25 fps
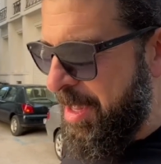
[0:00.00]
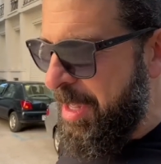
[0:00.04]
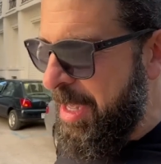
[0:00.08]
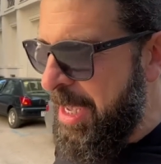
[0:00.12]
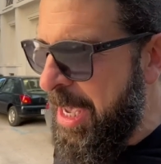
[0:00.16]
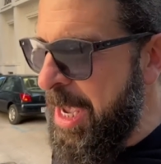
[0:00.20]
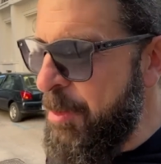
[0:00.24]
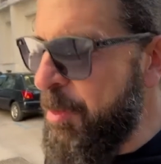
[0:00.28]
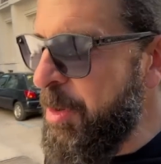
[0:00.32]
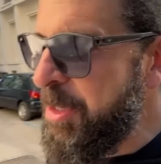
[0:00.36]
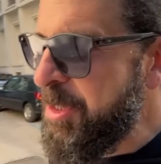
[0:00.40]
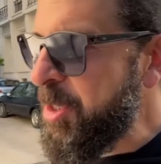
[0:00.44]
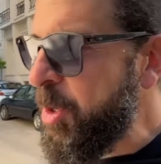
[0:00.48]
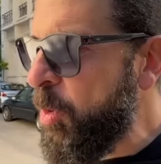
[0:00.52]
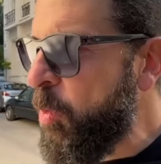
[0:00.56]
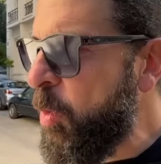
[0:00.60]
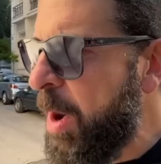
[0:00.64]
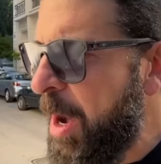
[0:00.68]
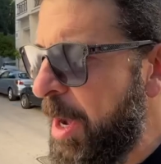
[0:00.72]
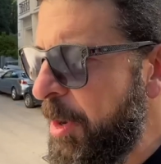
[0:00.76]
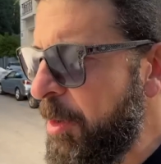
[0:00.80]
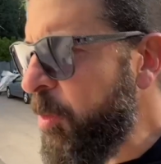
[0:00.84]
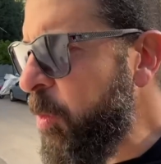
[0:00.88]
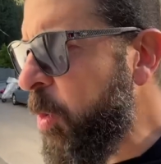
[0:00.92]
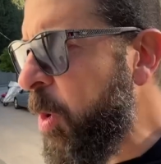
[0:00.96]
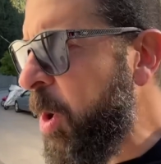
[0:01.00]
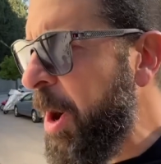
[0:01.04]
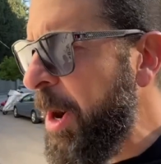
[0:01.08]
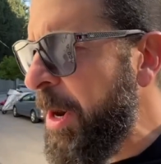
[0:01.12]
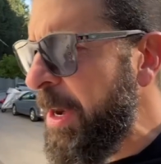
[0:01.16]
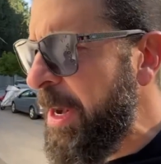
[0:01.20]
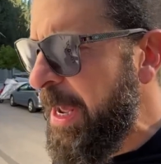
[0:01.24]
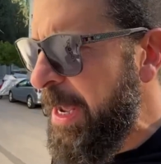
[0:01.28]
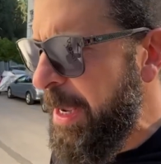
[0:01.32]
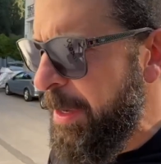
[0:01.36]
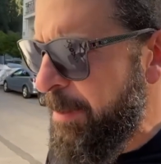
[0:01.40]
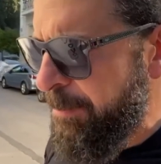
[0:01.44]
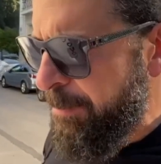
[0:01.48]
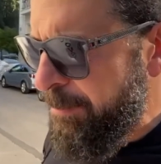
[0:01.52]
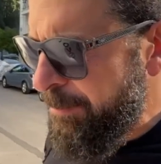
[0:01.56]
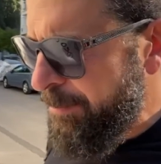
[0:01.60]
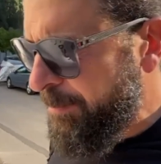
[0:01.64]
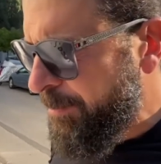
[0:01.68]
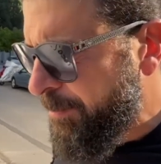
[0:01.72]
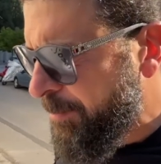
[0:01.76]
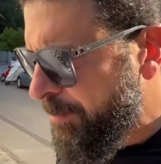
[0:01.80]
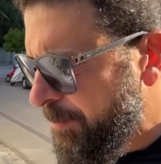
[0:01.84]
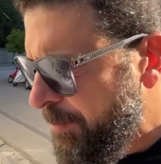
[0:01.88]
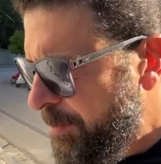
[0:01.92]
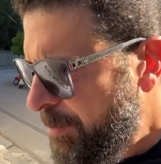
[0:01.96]
He was the one warning
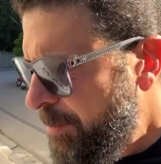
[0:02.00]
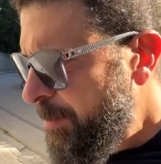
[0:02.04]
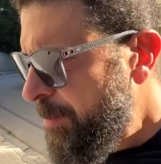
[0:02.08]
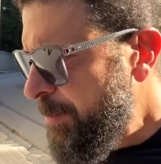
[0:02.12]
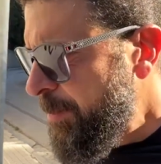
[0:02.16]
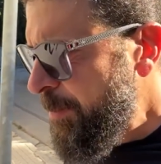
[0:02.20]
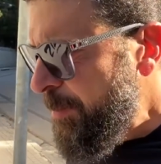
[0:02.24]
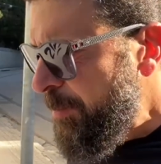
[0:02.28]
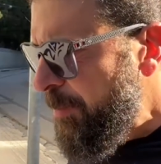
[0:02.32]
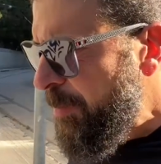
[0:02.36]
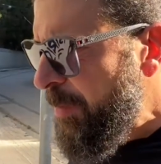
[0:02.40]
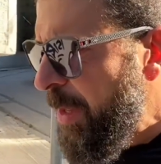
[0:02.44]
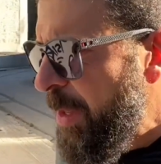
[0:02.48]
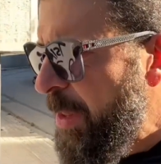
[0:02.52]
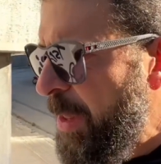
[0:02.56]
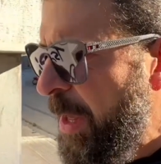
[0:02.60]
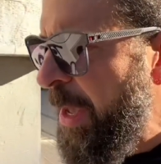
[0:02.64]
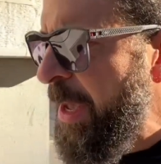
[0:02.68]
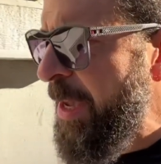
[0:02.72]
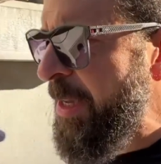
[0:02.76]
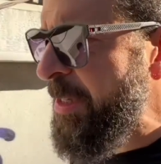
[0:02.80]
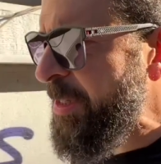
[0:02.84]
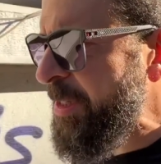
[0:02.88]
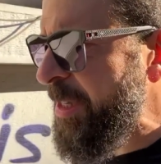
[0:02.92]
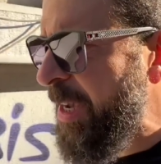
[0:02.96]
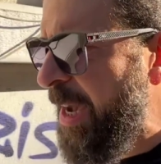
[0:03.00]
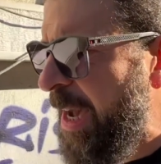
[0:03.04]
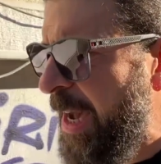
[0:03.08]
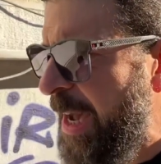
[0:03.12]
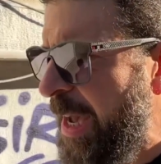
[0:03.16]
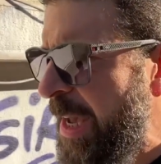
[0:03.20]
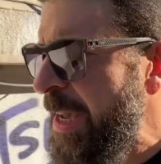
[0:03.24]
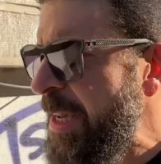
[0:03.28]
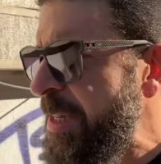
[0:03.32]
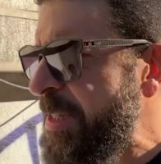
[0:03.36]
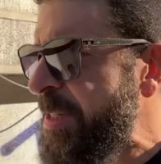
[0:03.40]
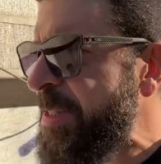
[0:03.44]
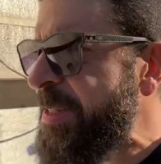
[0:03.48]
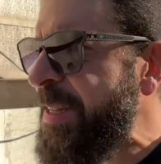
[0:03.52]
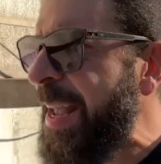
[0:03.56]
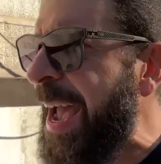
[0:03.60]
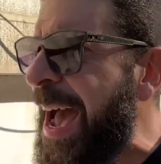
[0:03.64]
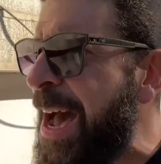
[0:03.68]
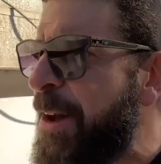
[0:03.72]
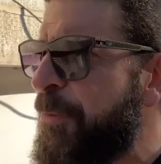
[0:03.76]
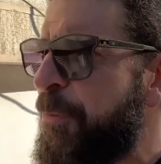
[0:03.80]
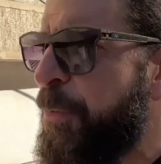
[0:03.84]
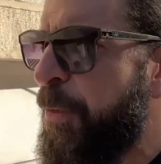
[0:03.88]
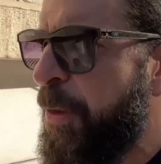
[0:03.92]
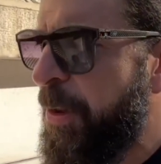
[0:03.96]
his
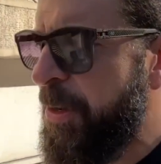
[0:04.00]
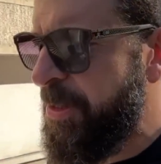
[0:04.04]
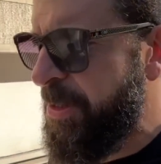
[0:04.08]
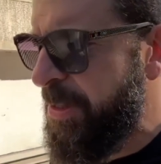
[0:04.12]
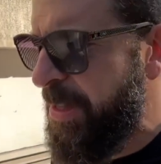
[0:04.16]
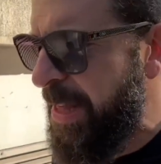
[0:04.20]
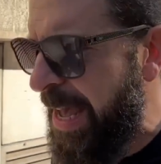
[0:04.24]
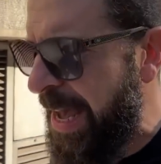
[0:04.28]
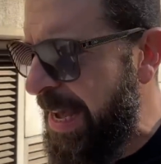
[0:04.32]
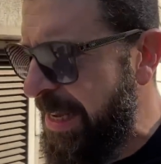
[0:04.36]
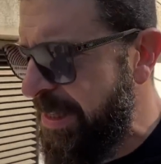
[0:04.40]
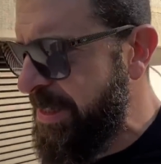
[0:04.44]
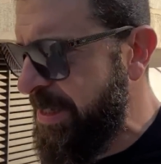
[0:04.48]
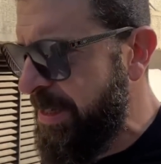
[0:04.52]
staffers that